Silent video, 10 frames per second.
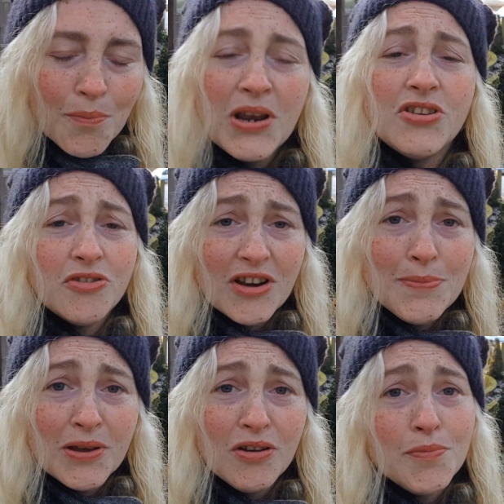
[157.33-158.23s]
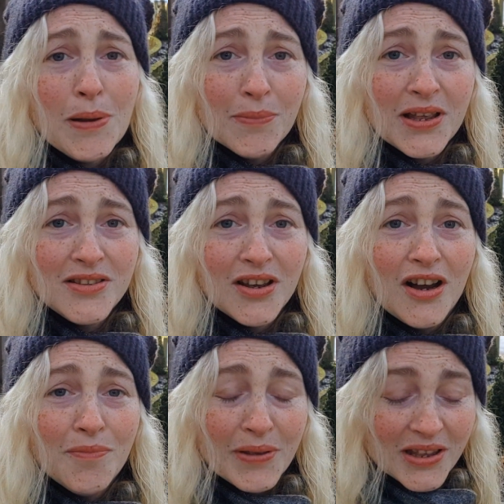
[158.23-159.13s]
but it should really be called a pumpkin
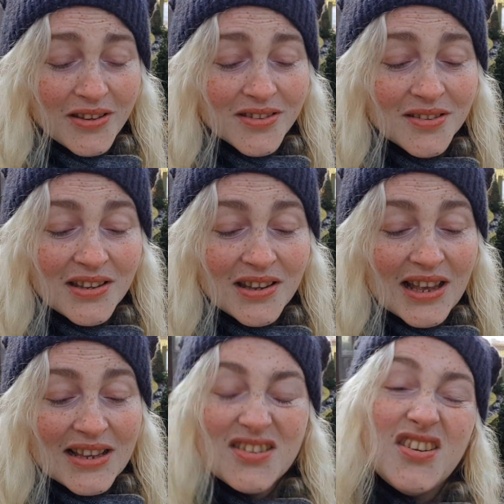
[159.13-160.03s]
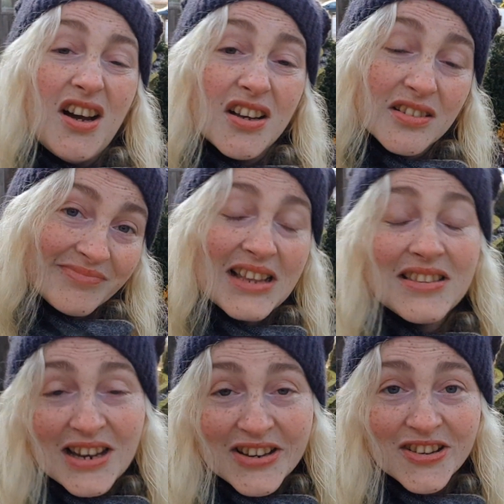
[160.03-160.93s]
tart because it's a tart. A
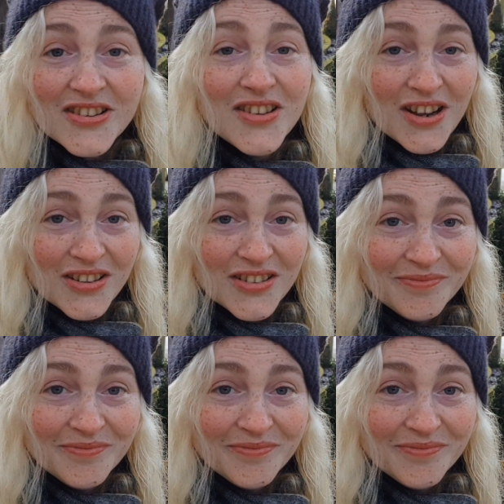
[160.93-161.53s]
delicious tart.